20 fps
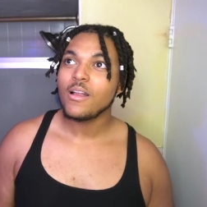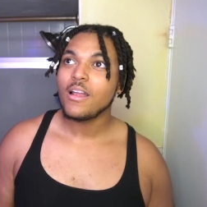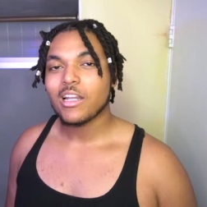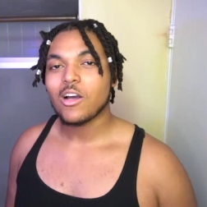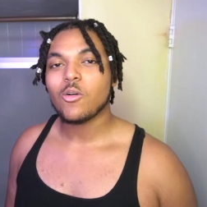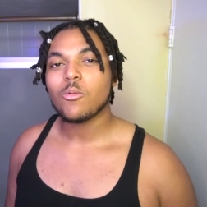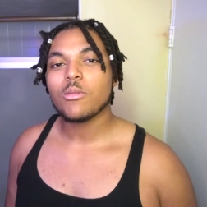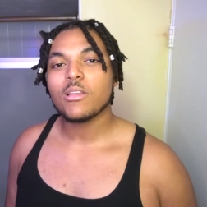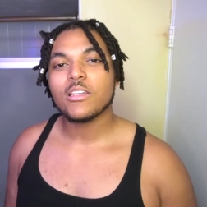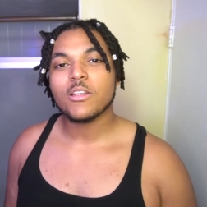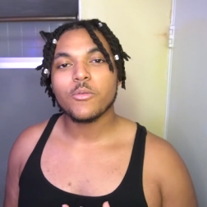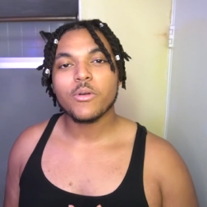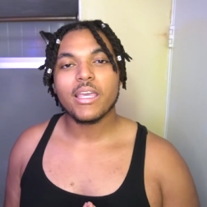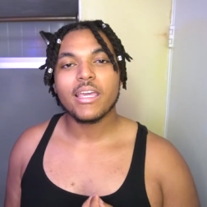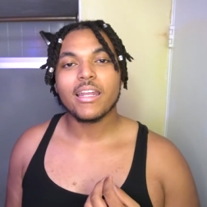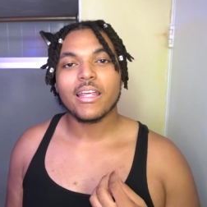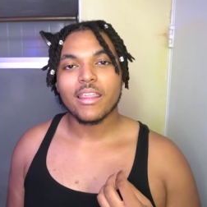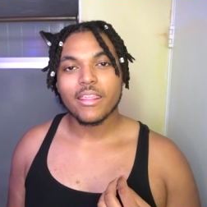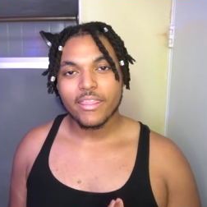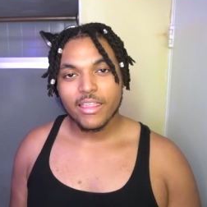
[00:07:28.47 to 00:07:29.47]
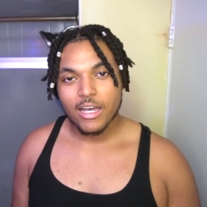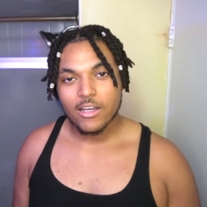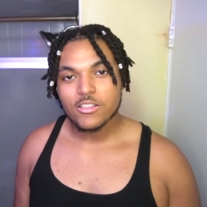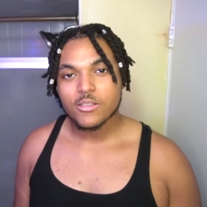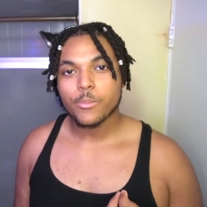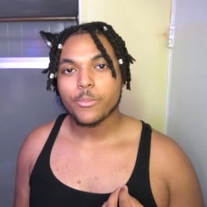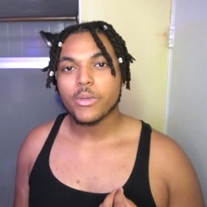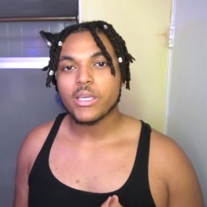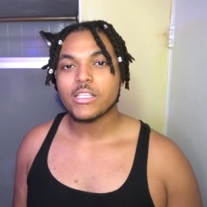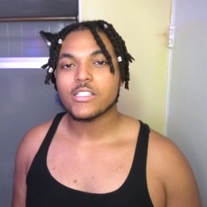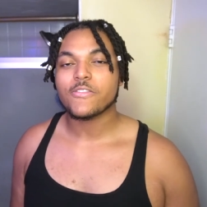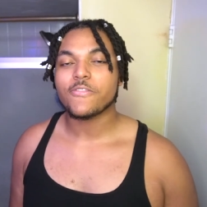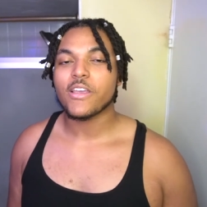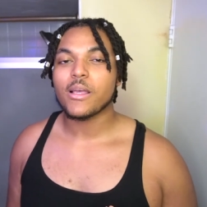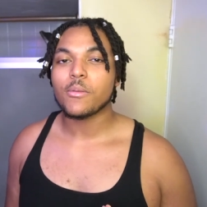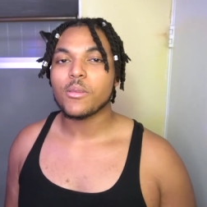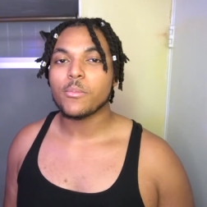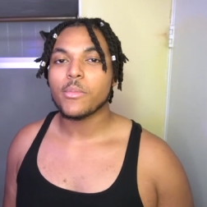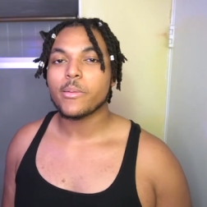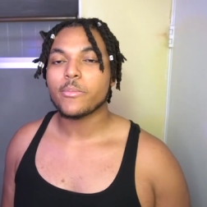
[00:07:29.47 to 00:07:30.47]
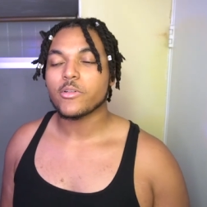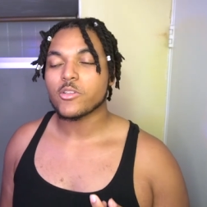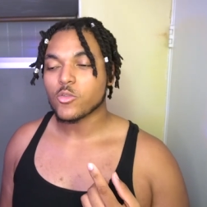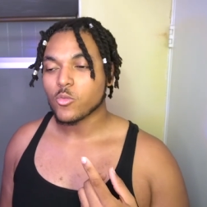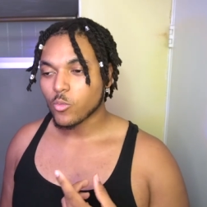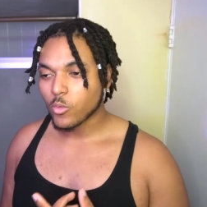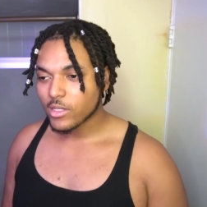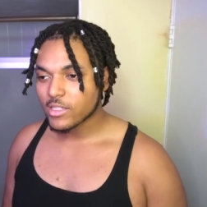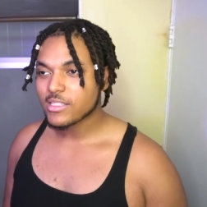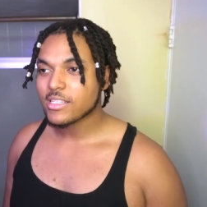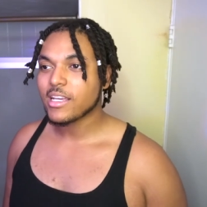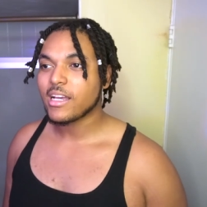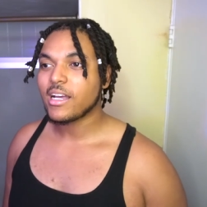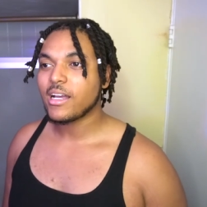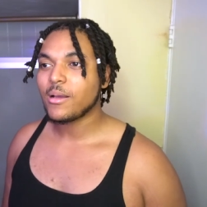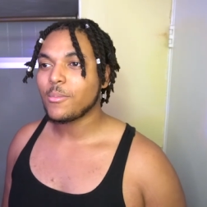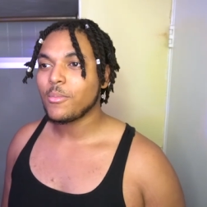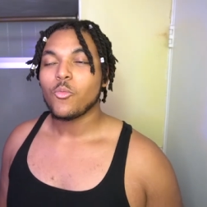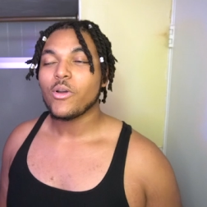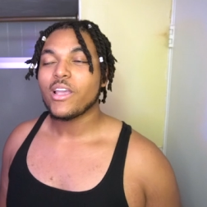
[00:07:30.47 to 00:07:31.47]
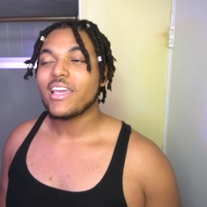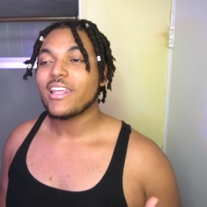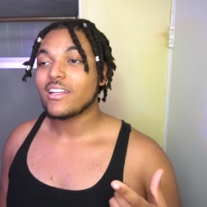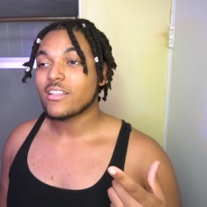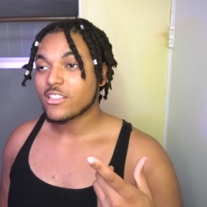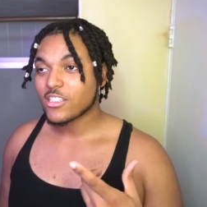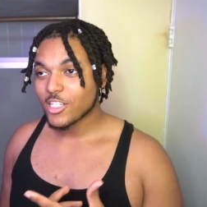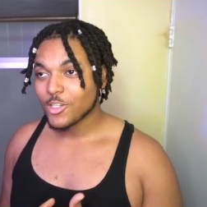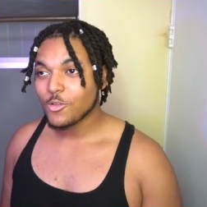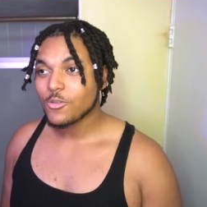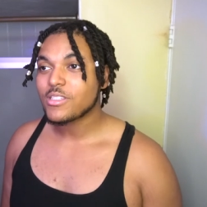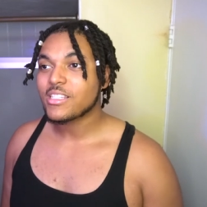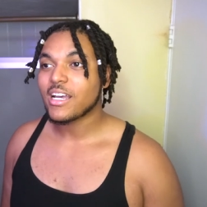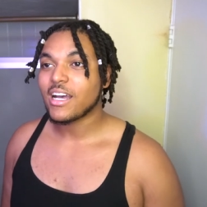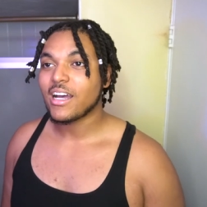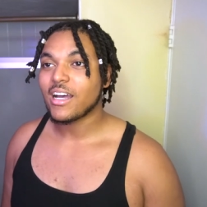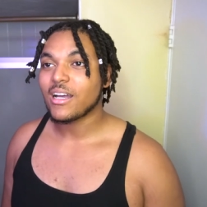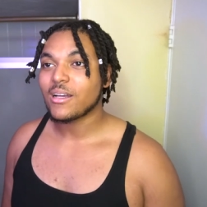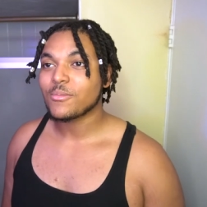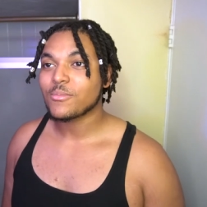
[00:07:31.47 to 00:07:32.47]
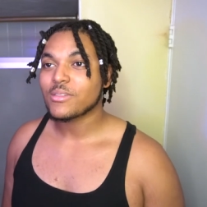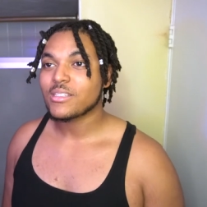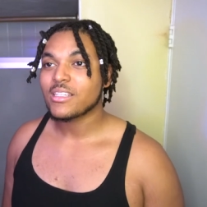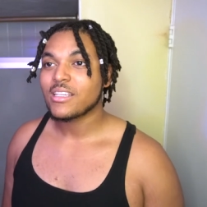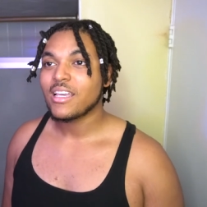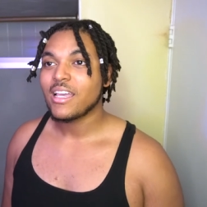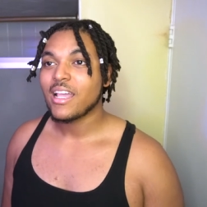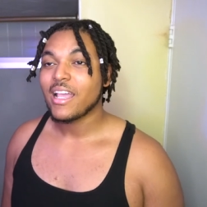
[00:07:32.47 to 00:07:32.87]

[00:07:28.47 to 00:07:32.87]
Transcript: Not only did we hit a thousand Binks family members one time, we hit it two times